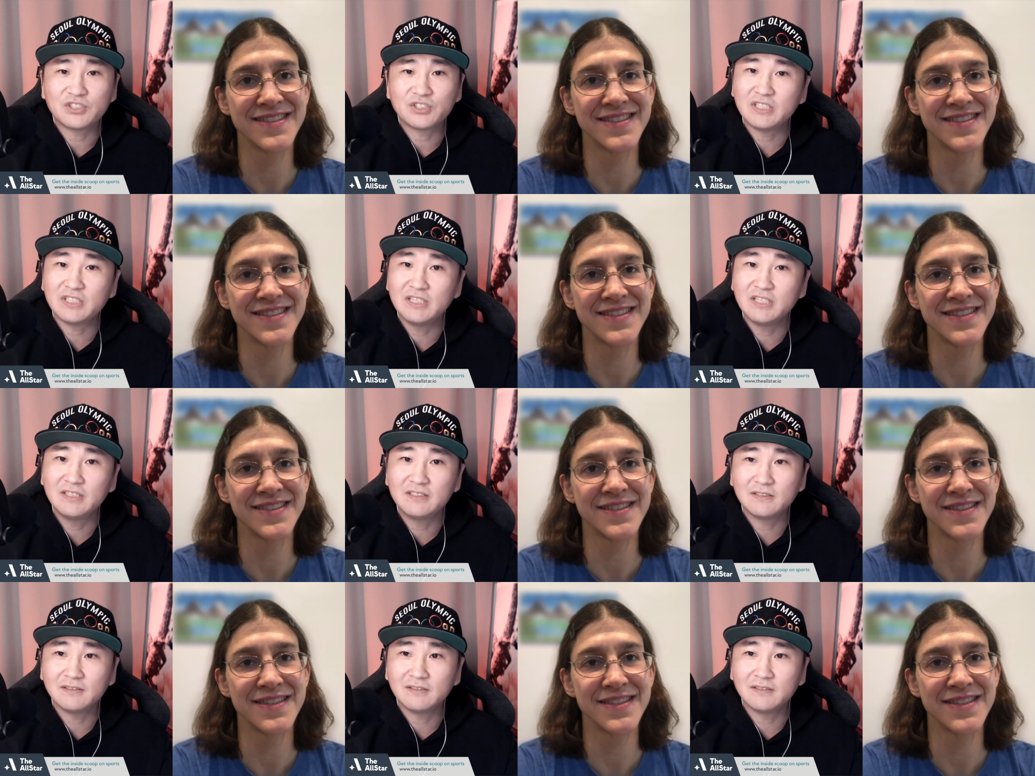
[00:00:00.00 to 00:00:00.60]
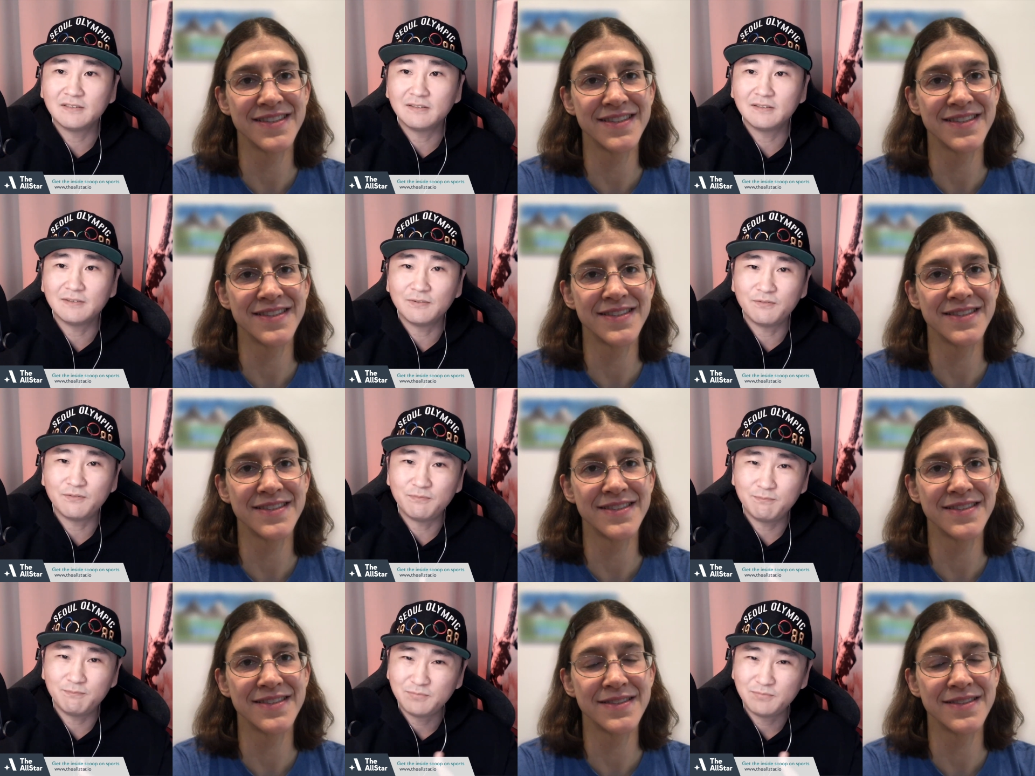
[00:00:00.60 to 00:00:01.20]
Speaker 1: She's
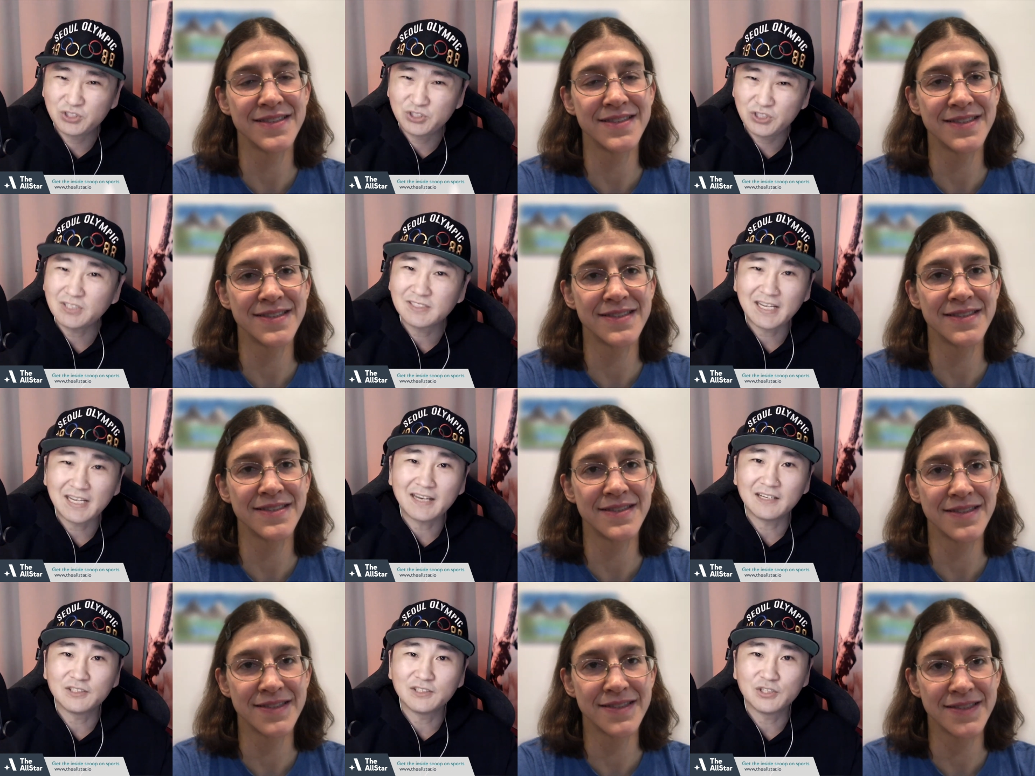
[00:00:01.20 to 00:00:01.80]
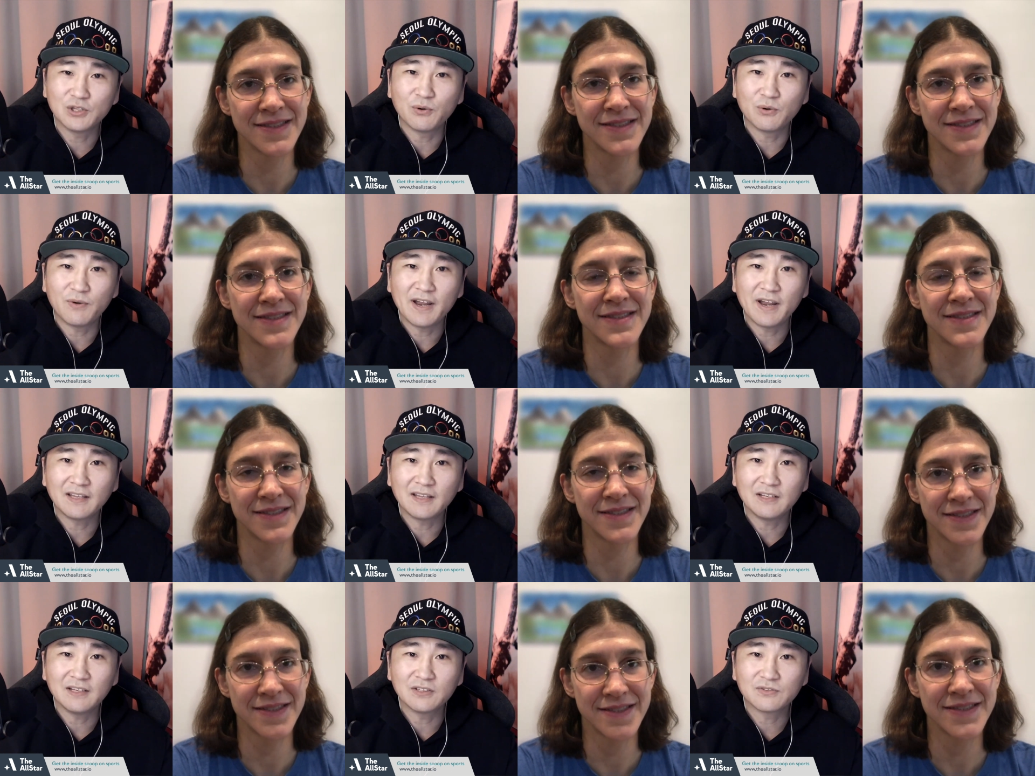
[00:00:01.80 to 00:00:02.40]
just got into the
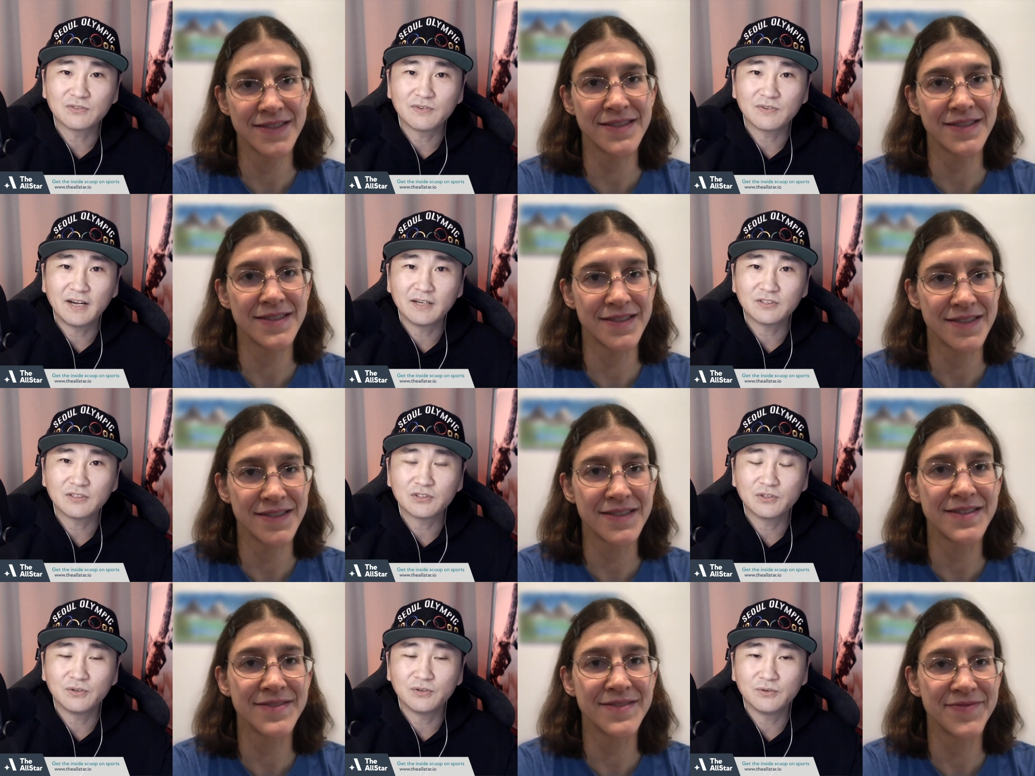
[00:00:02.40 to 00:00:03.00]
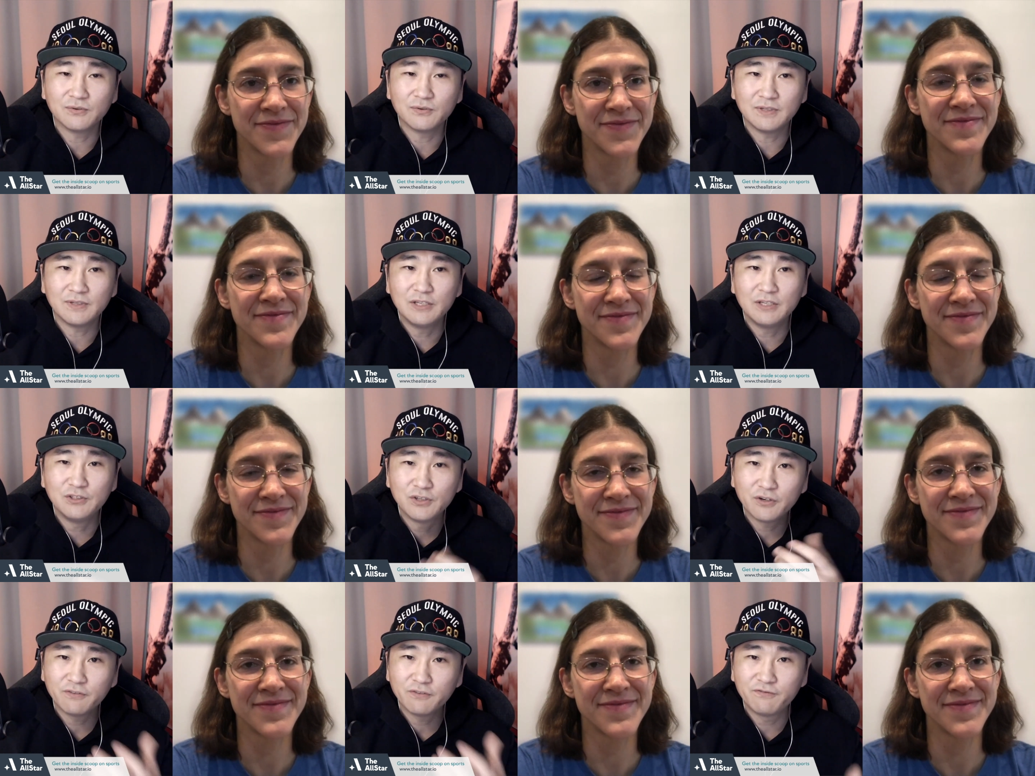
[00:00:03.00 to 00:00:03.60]
rankings, right? So,
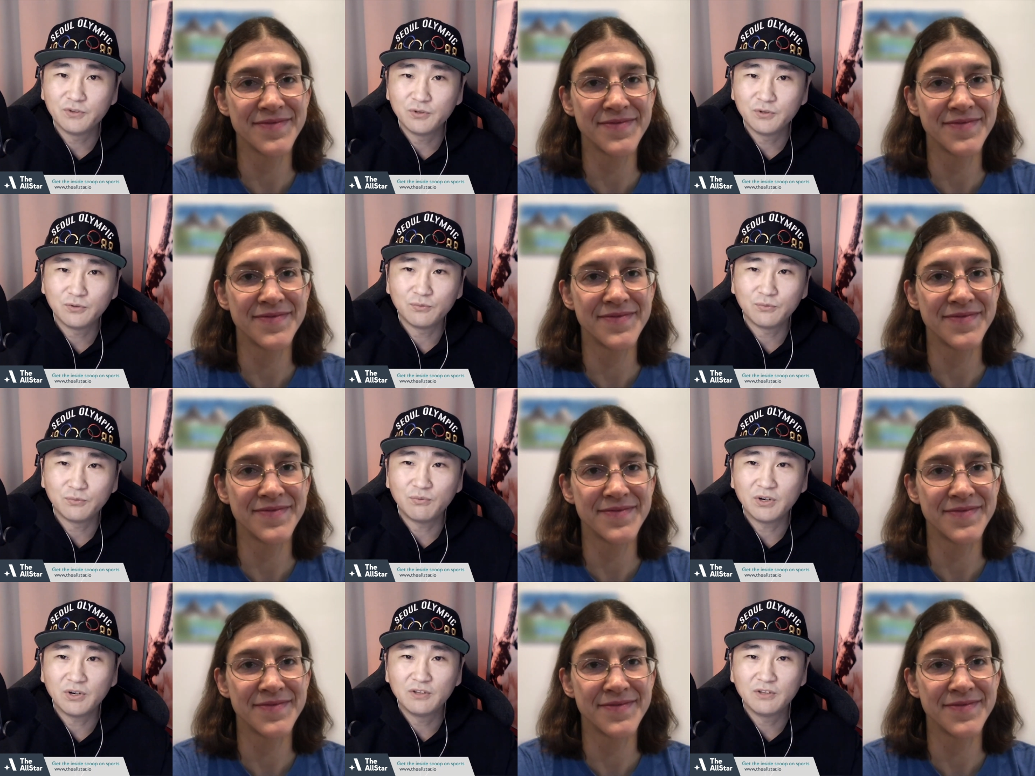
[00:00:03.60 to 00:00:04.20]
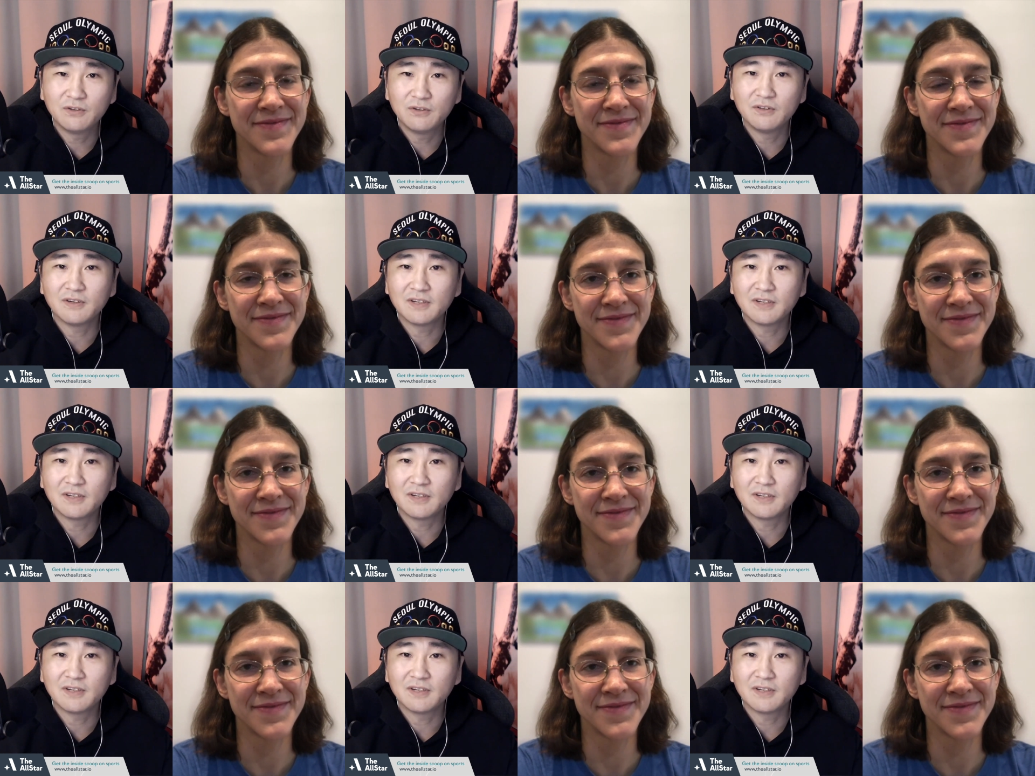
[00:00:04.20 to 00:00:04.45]
in your view, what do you look